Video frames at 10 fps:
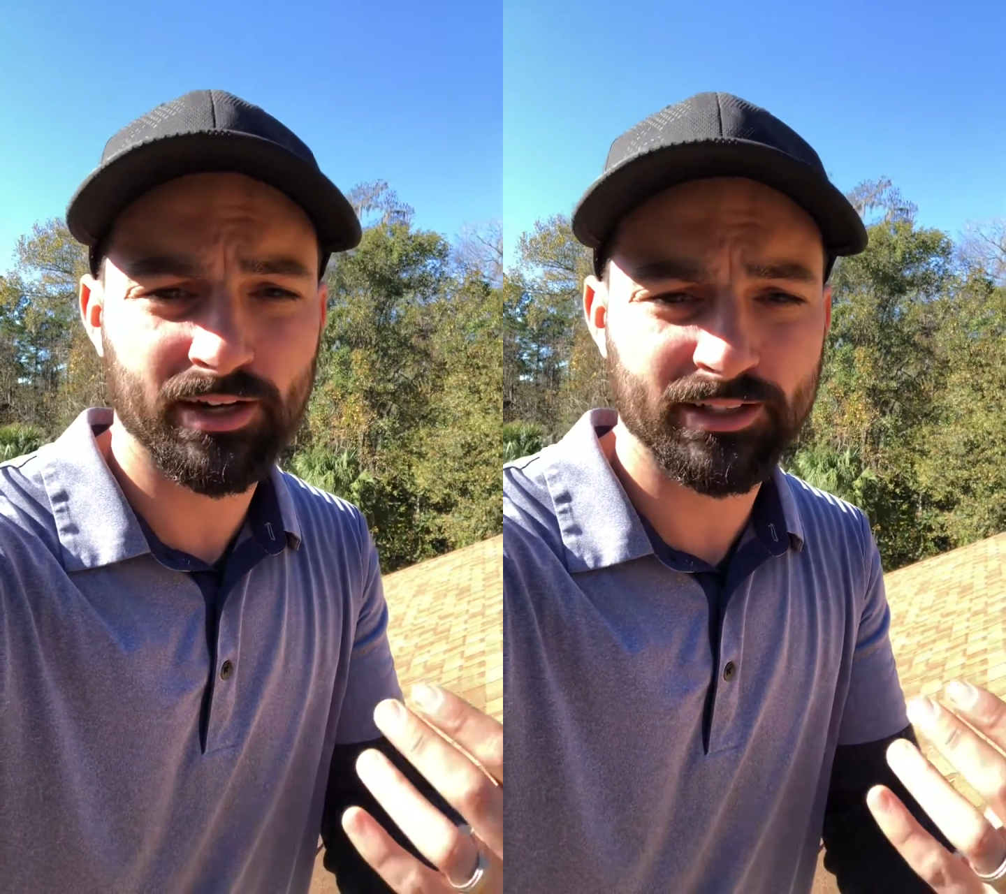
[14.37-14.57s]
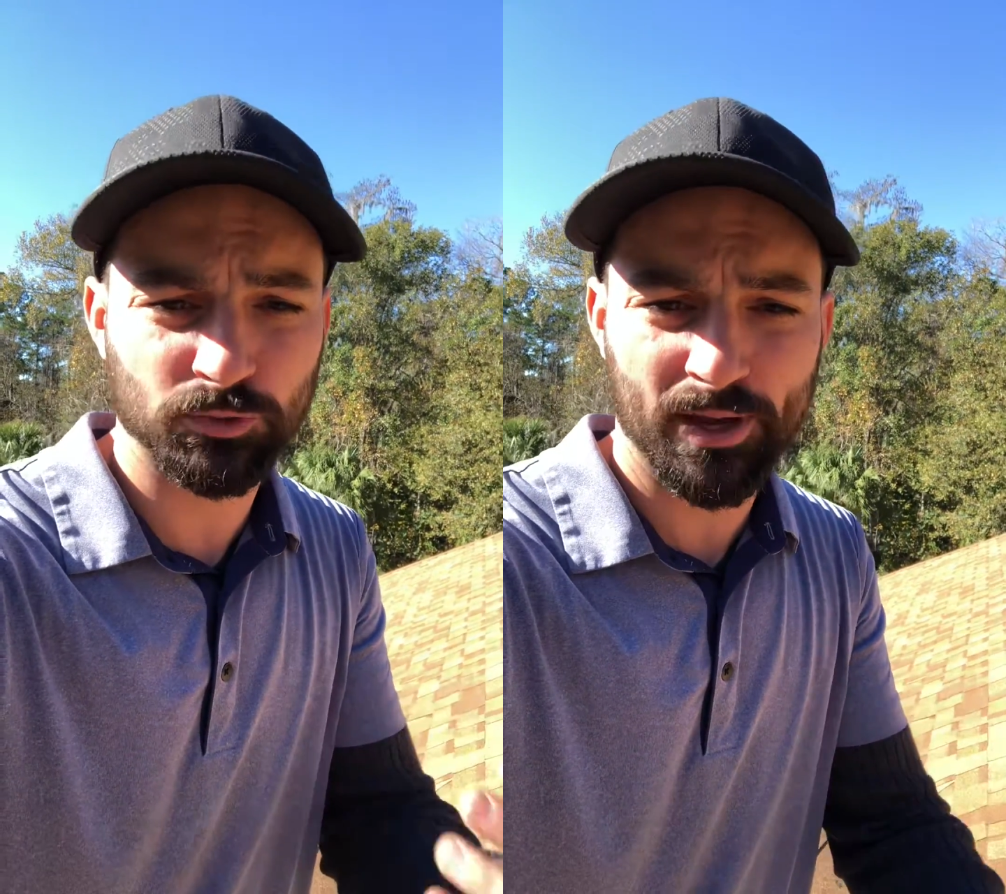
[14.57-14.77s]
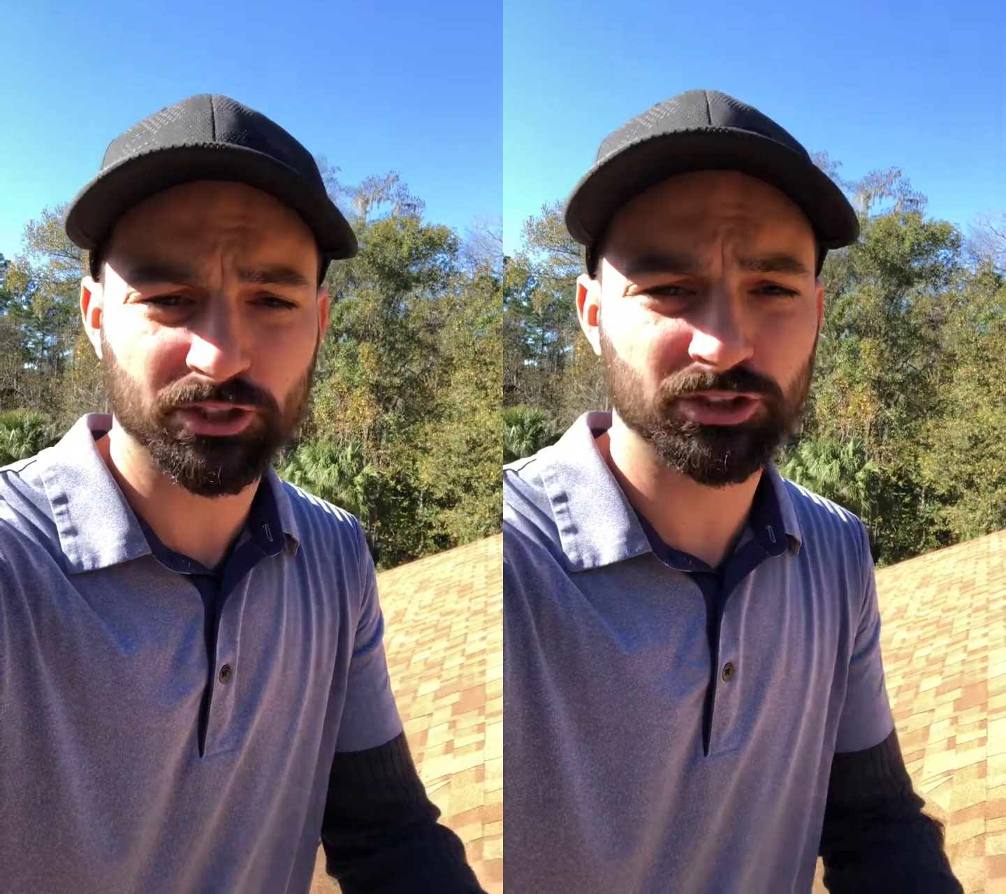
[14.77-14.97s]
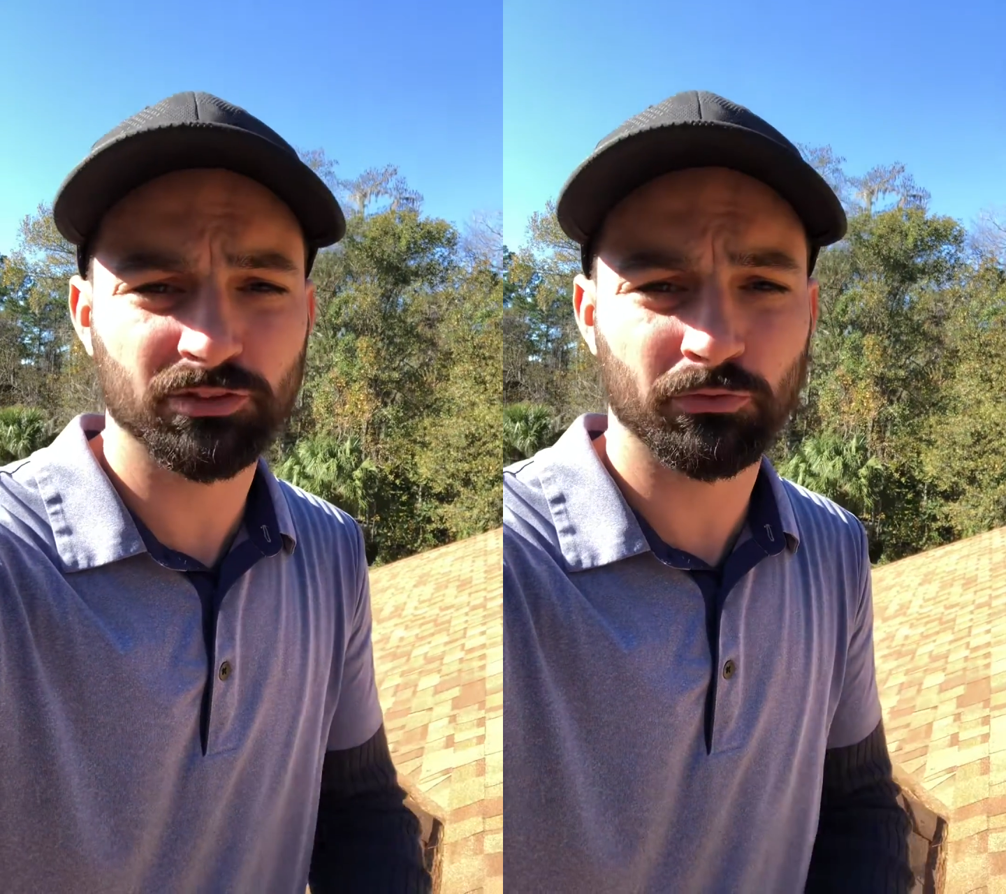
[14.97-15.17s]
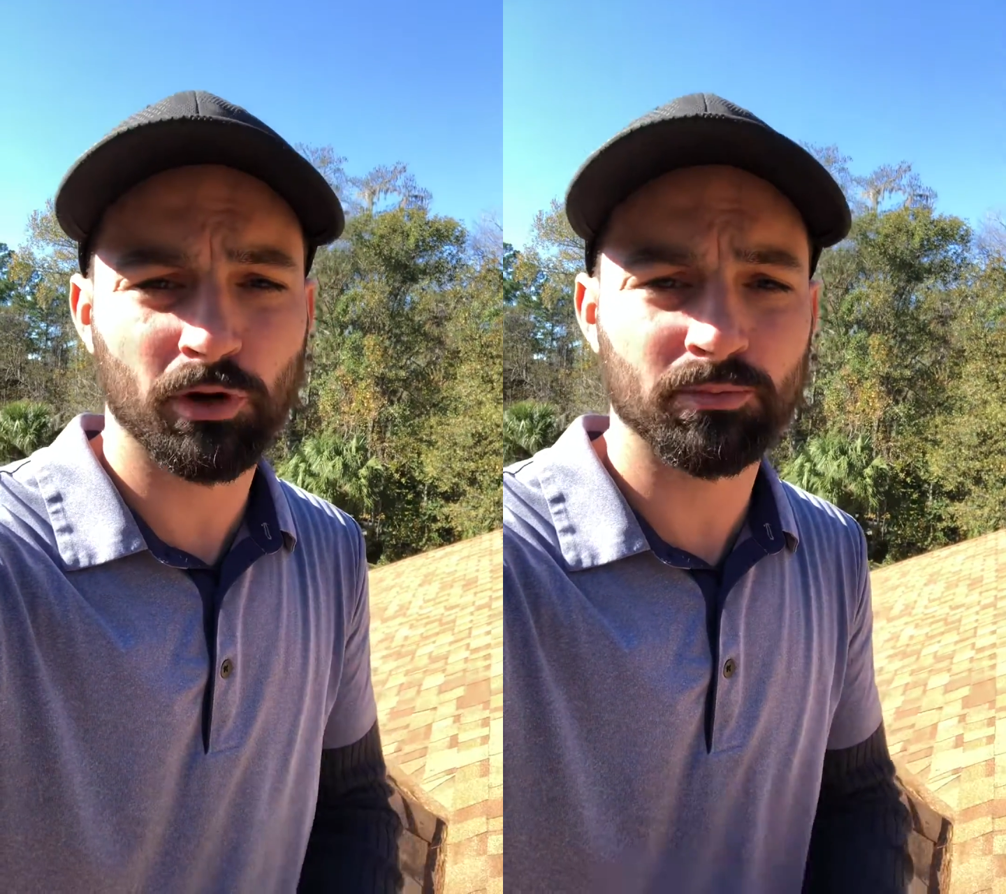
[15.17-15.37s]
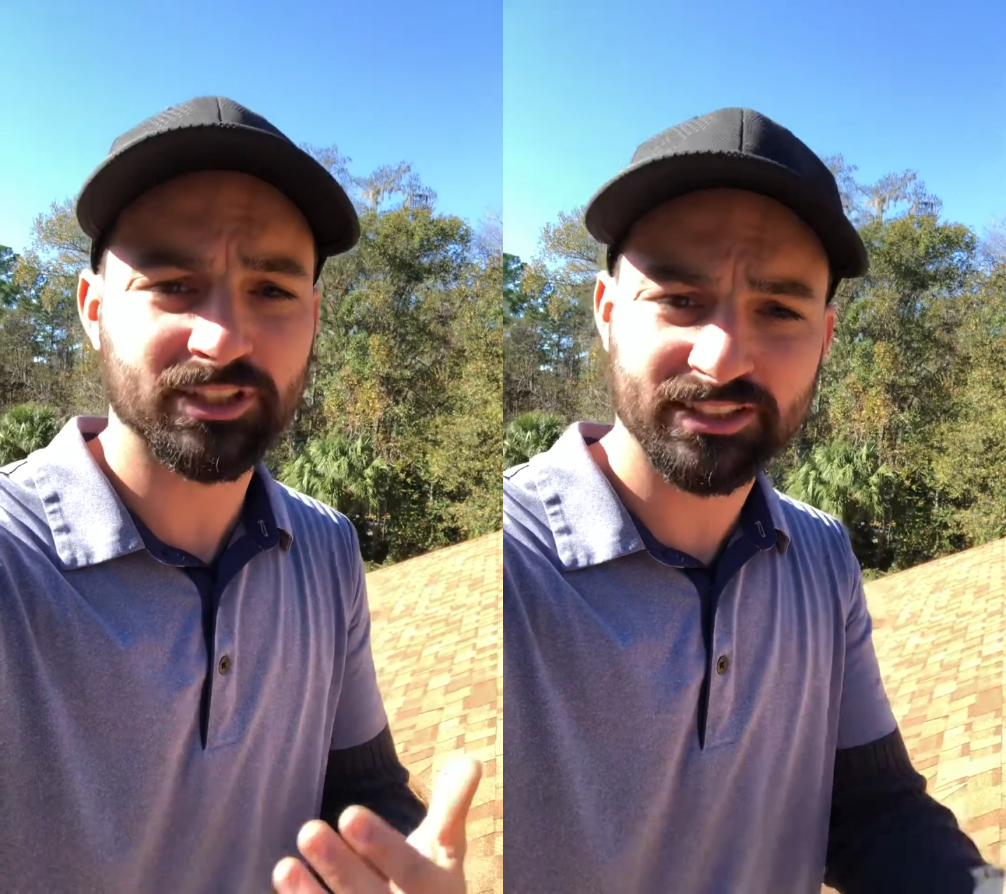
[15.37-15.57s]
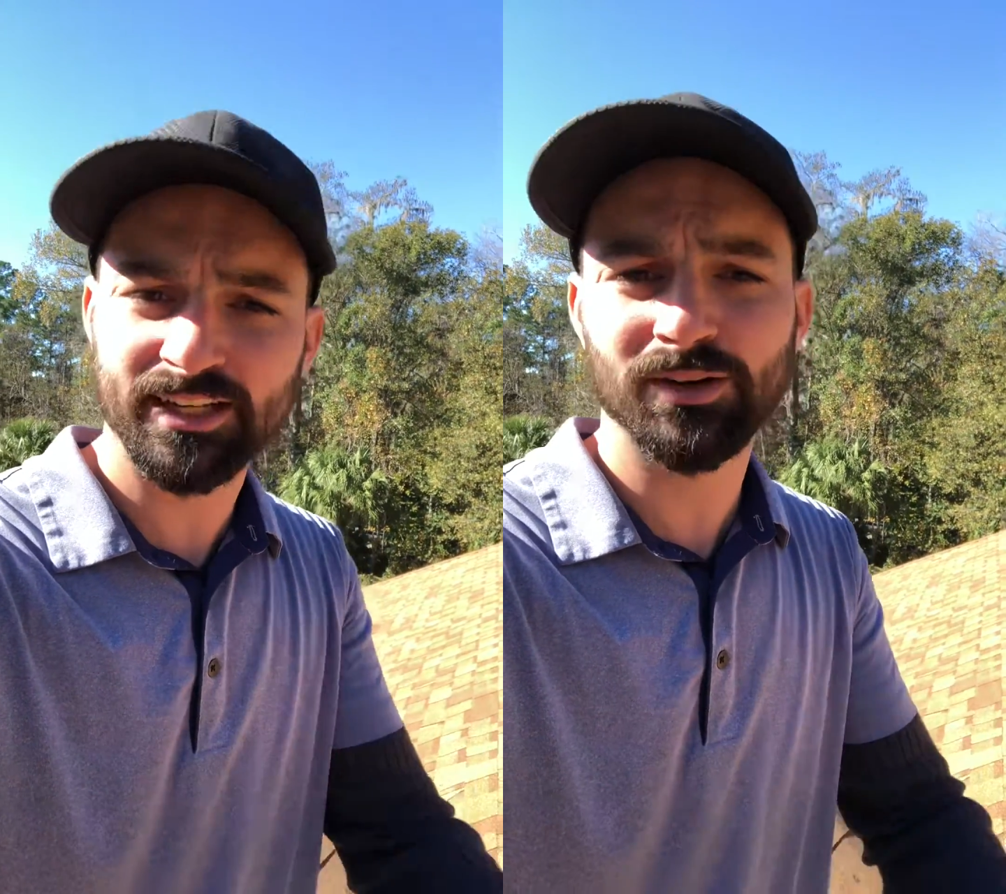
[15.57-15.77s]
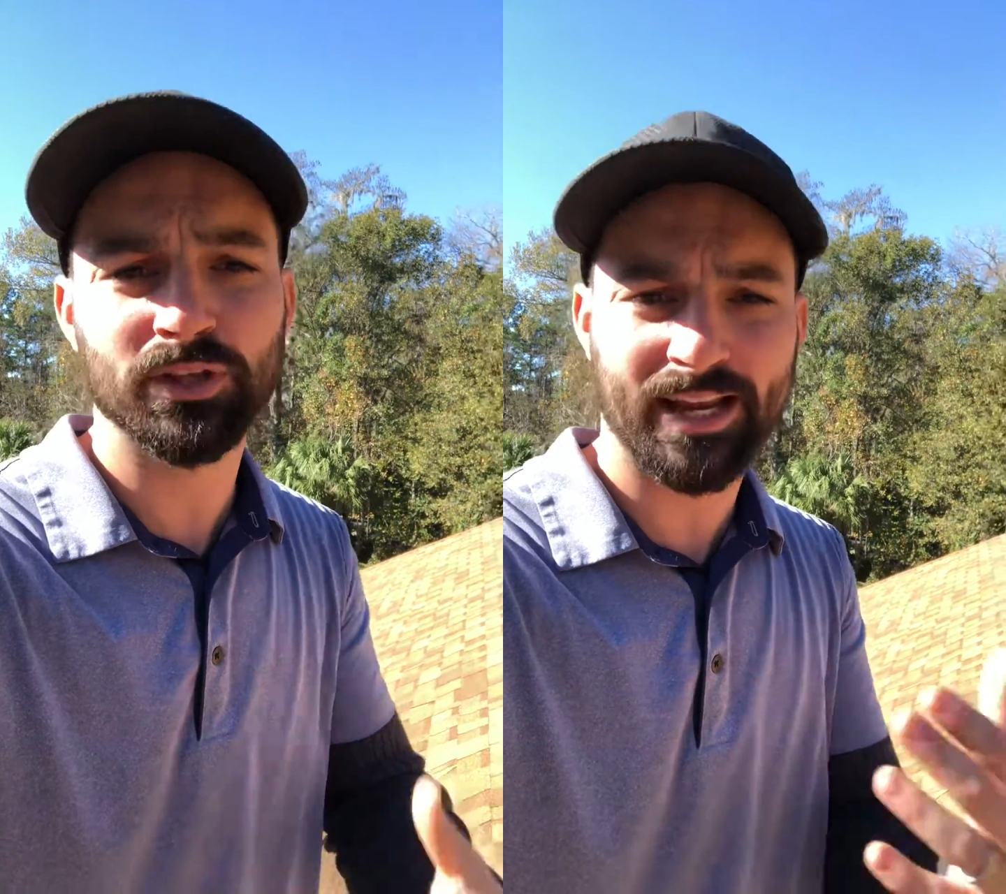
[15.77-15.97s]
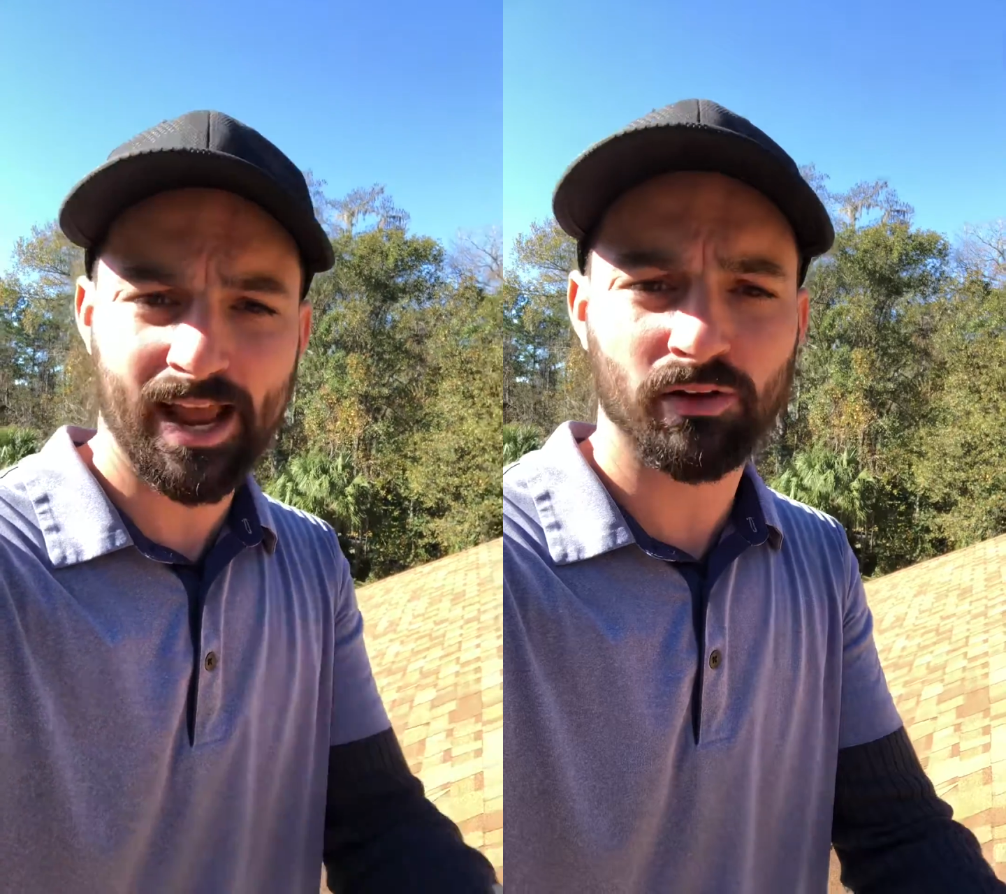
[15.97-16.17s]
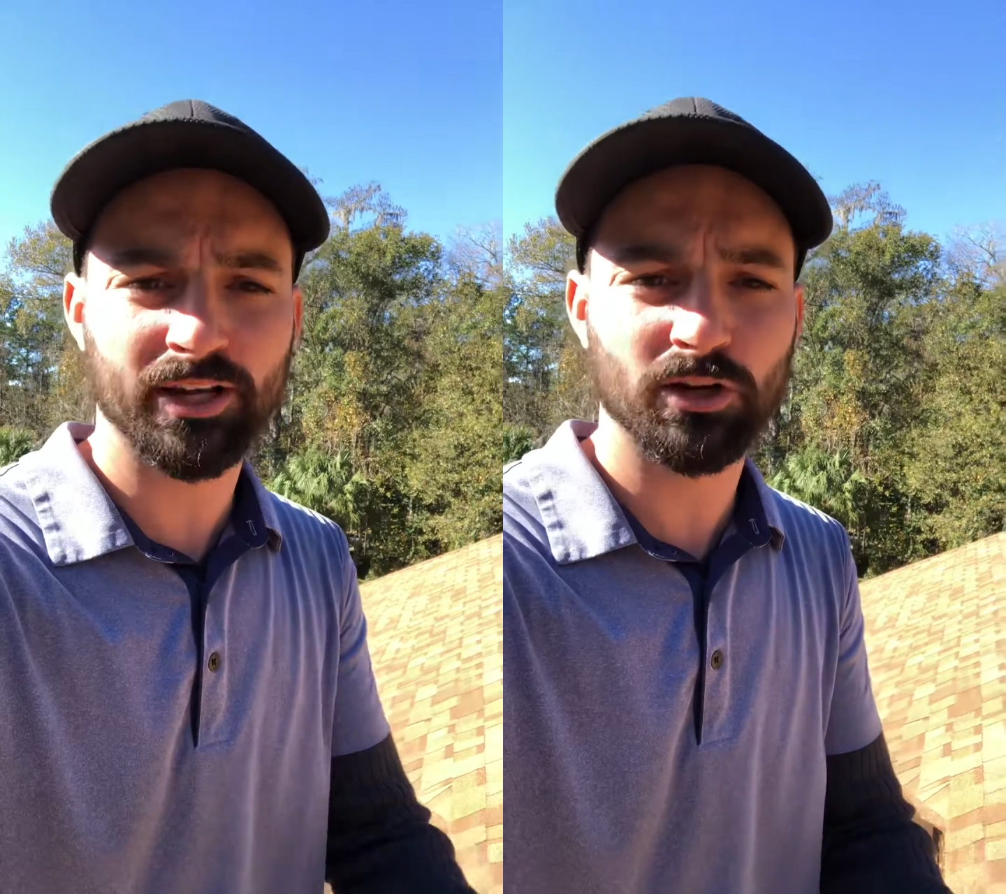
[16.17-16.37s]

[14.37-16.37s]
inspection from the city or the county,